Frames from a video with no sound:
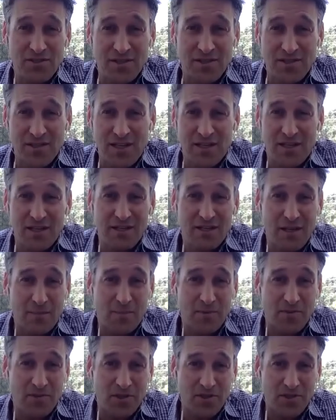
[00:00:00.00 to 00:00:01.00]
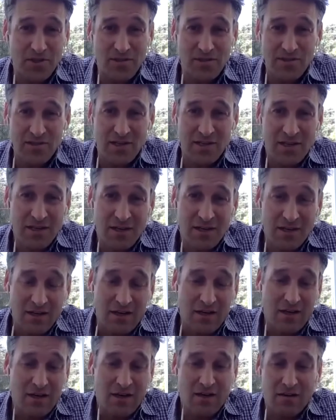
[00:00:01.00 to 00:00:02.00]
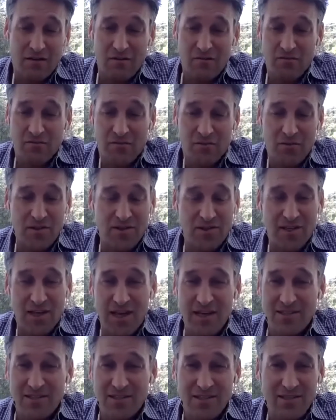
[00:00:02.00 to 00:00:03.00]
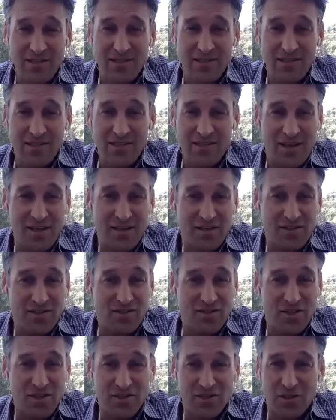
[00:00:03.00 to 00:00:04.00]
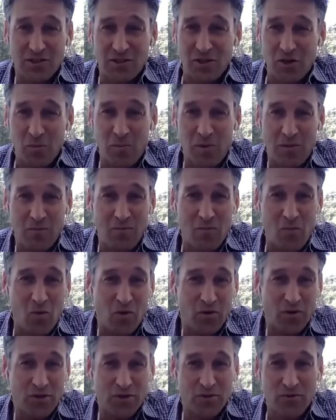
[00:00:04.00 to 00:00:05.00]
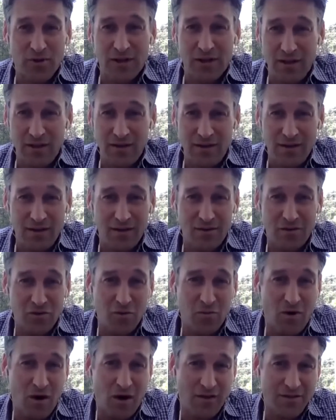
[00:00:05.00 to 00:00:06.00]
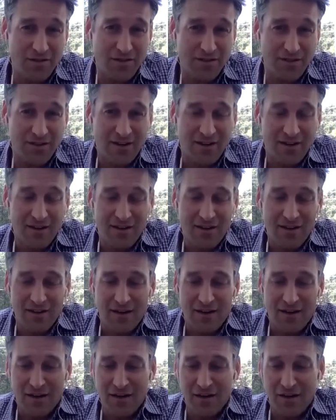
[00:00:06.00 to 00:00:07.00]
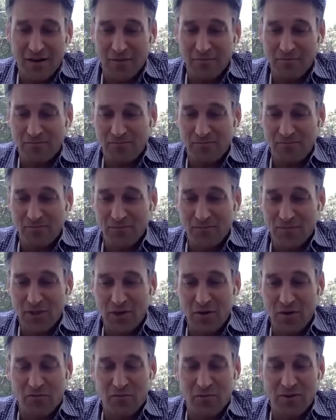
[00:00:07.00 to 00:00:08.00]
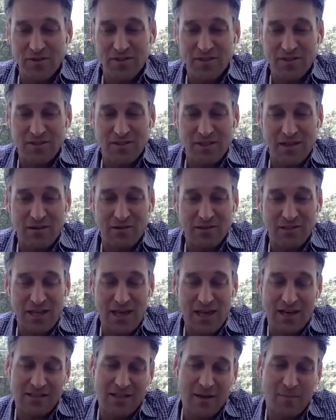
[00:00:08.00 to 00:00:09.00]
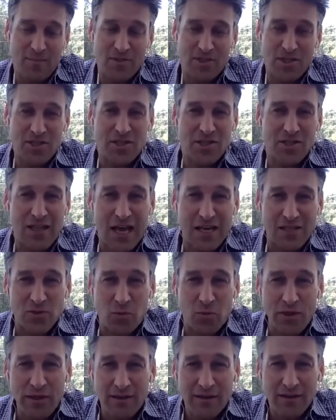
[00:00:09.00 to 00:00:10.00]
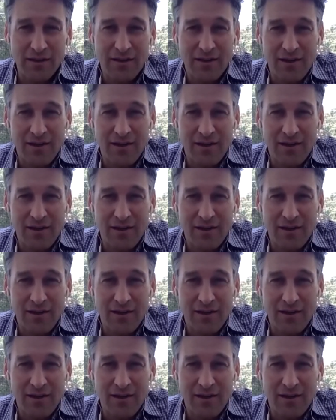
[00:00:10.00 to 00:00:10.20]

and taking depositions for these cases is just a little bit more tricky and nuanced. For instance, I was at a deposition last week.